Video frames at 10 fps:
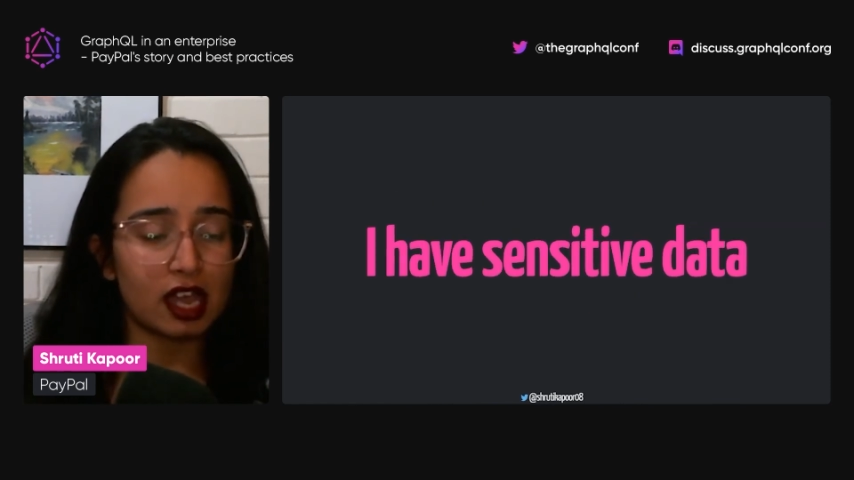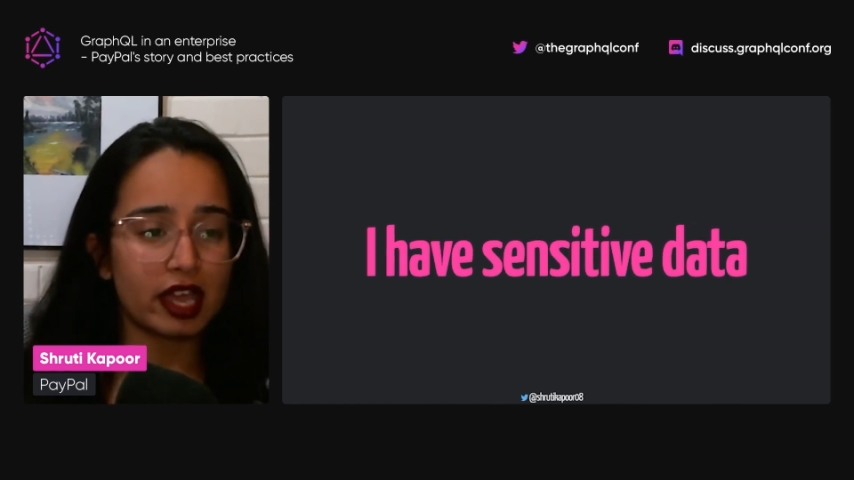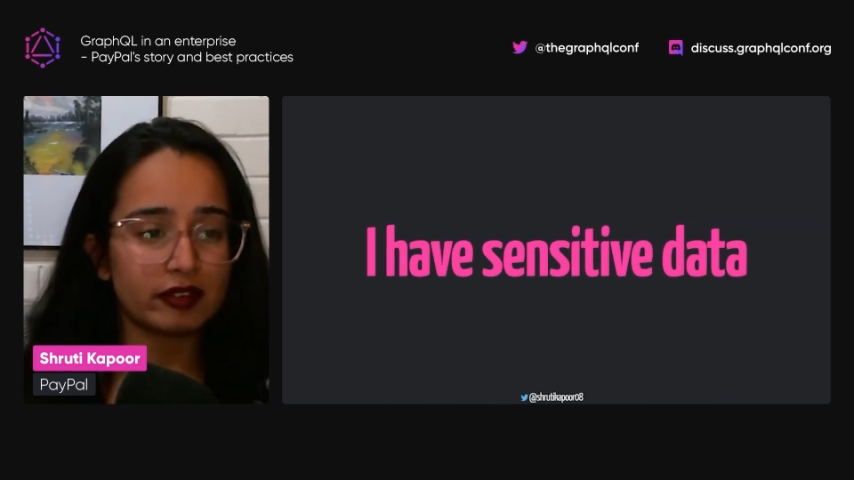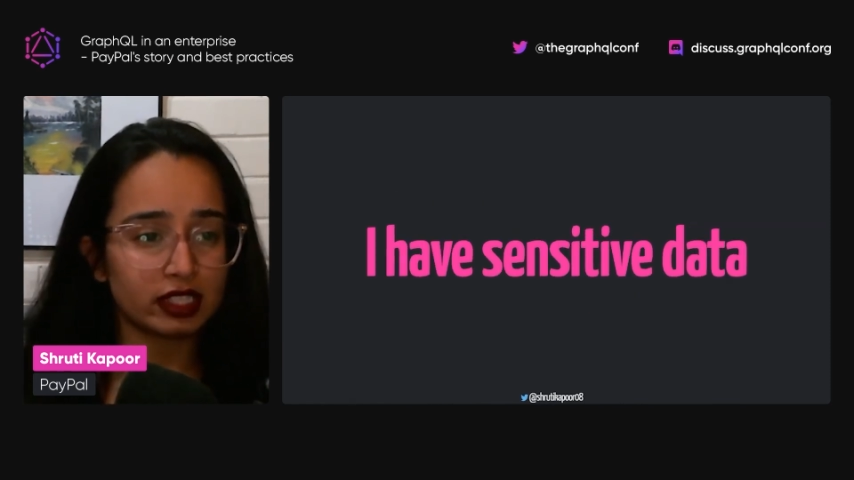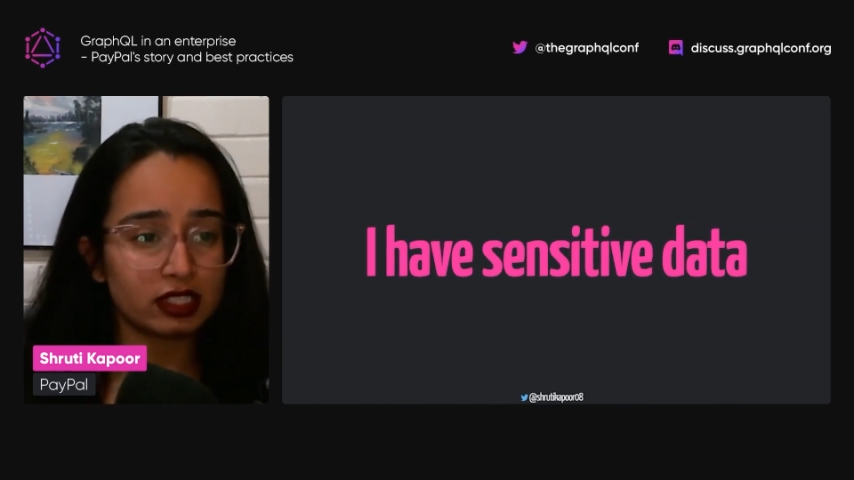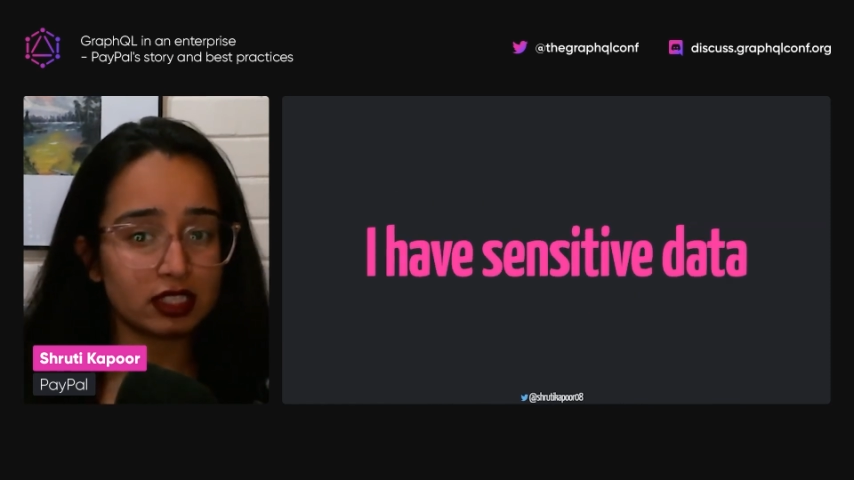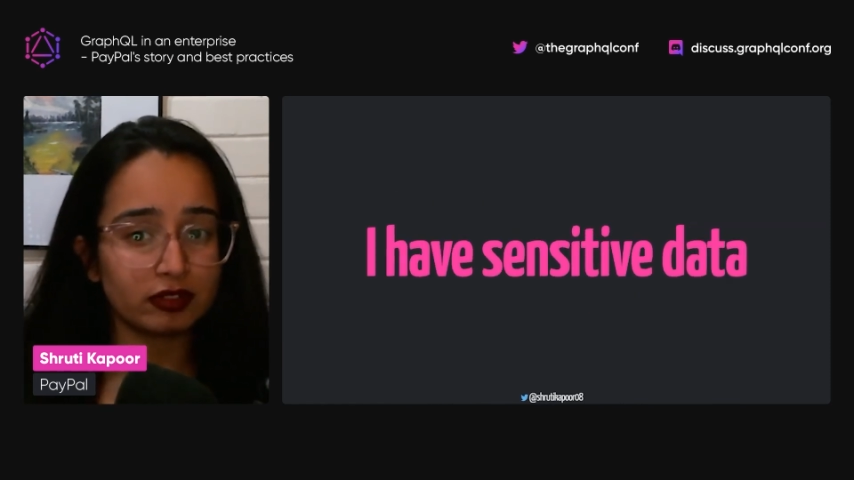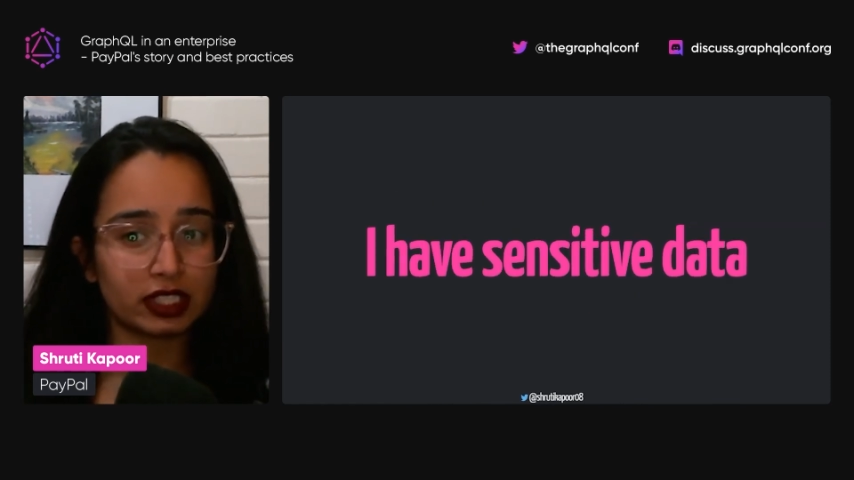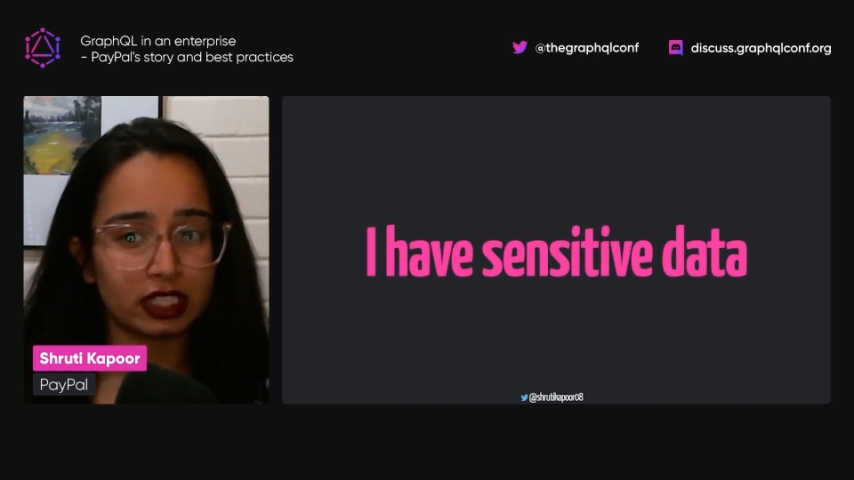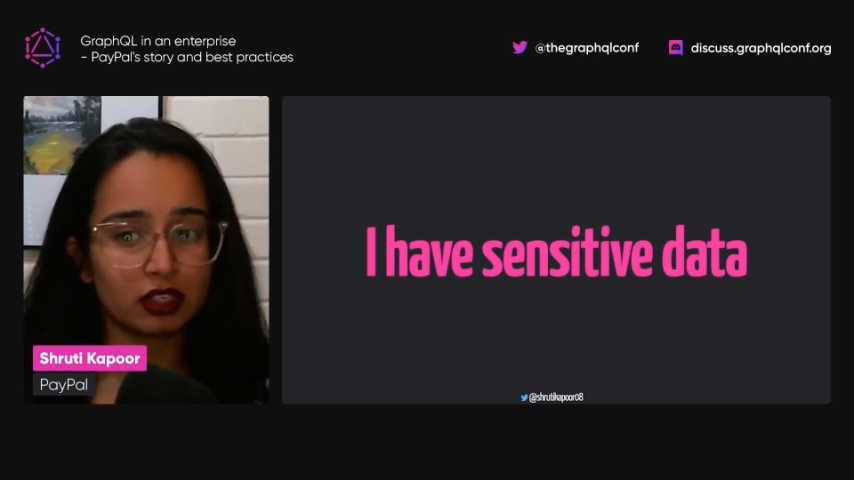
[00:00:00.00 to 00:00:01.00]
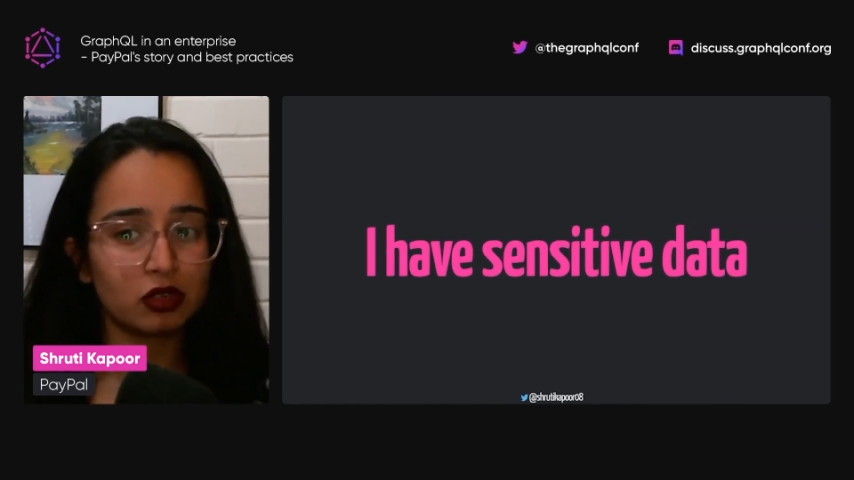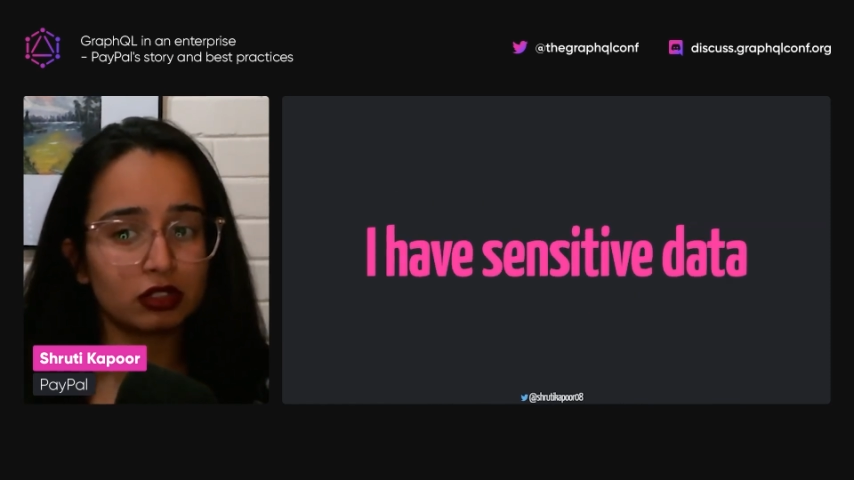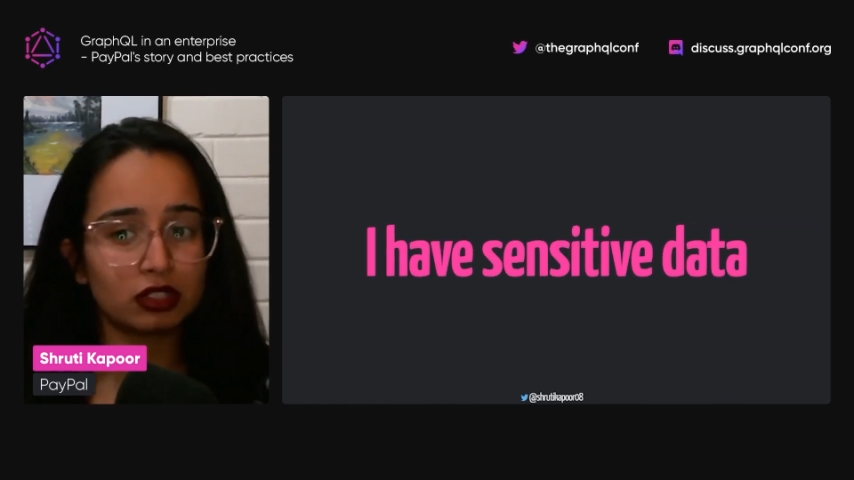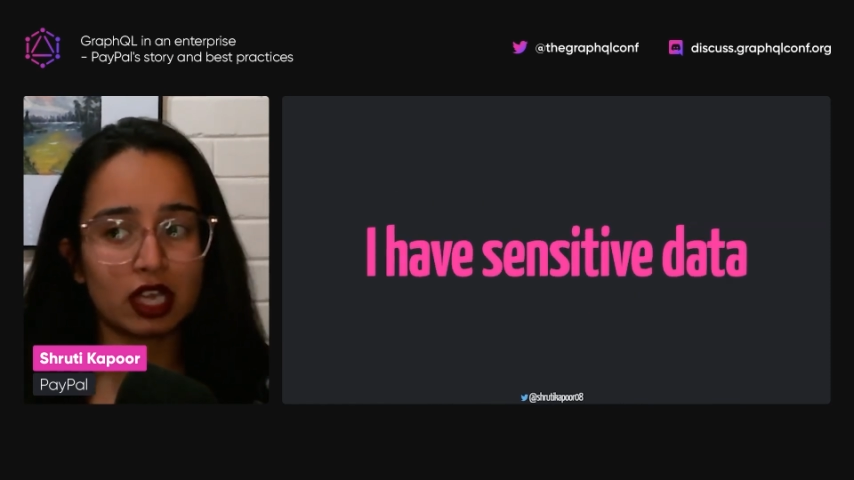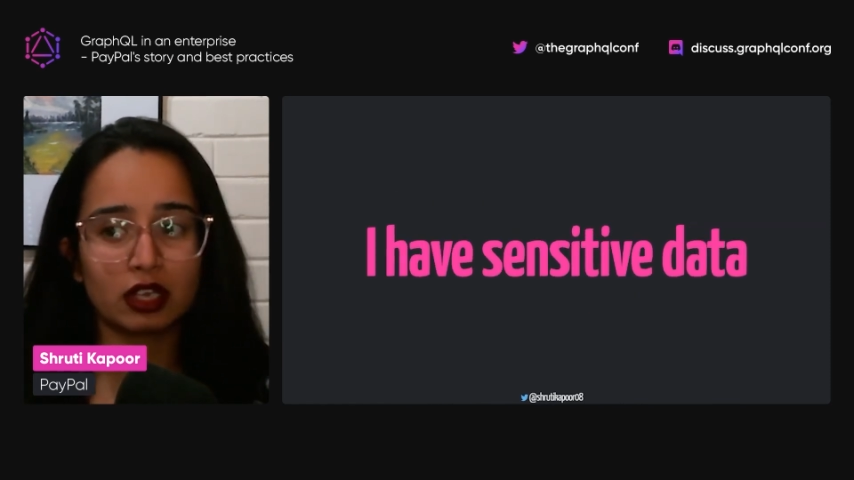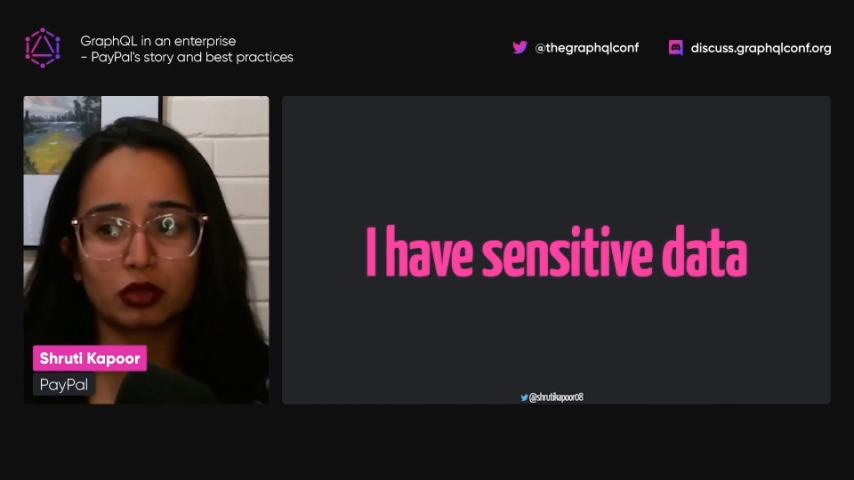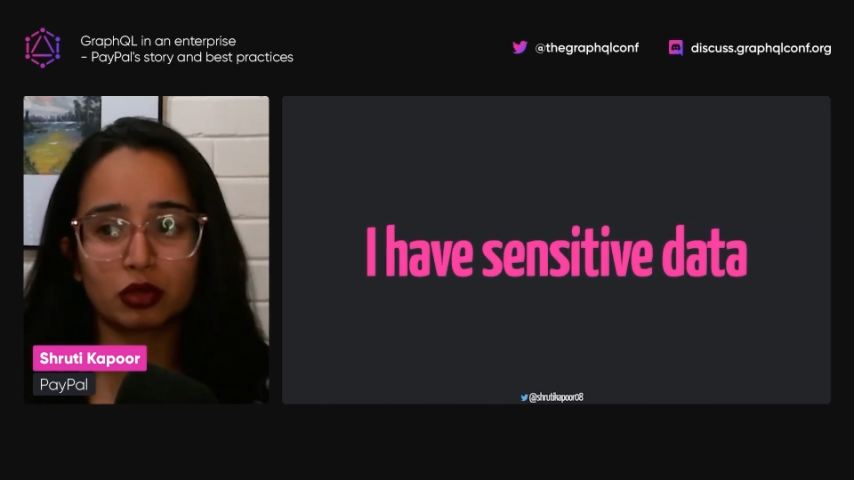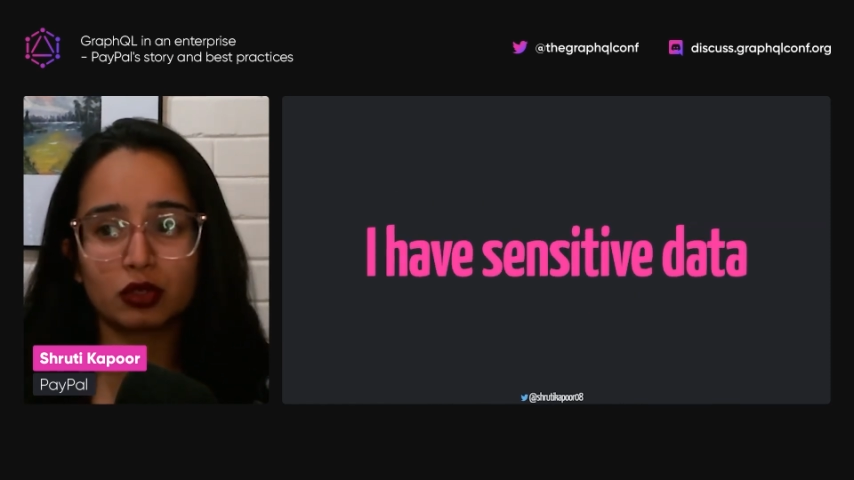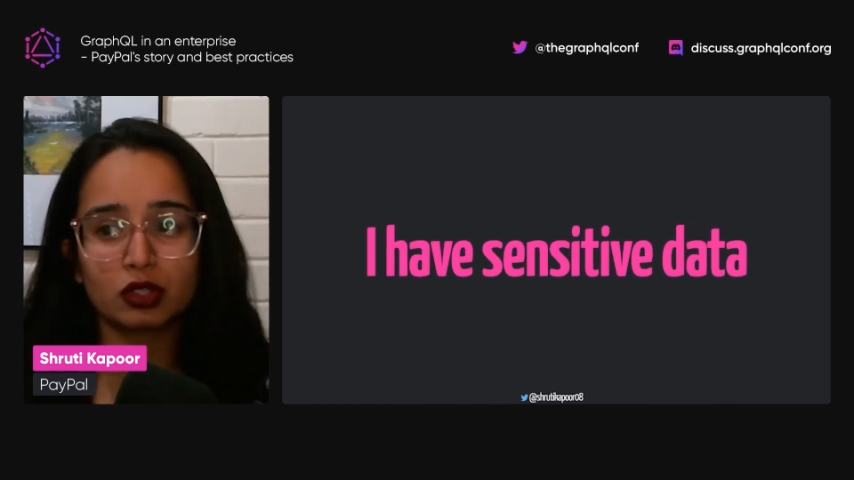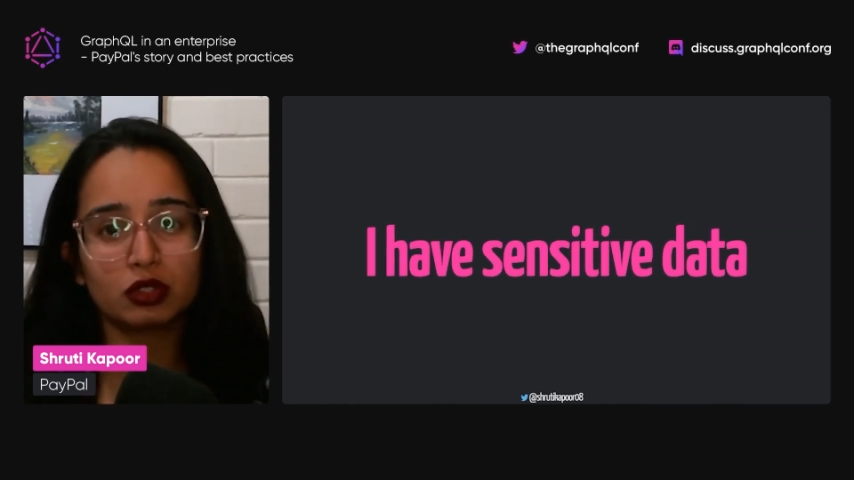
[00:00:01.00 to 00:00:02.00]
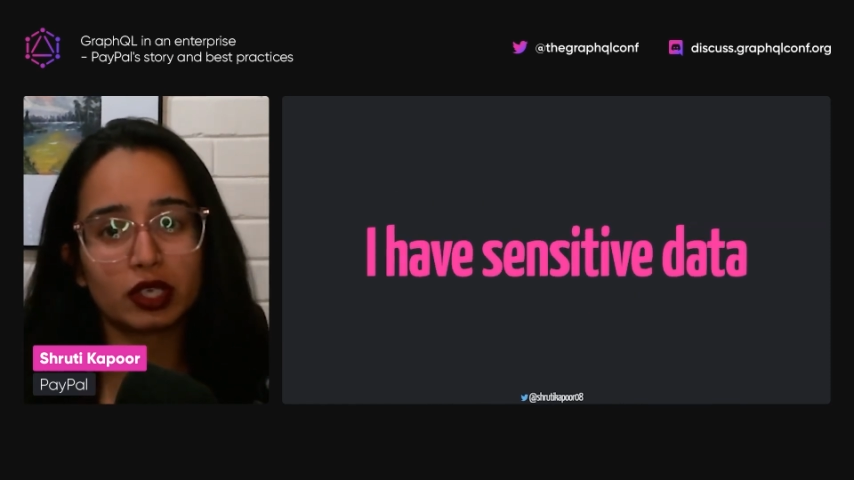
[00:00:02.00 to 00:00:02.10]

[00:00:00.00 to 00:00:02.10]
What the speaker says: I have sensitive data or that I don't want to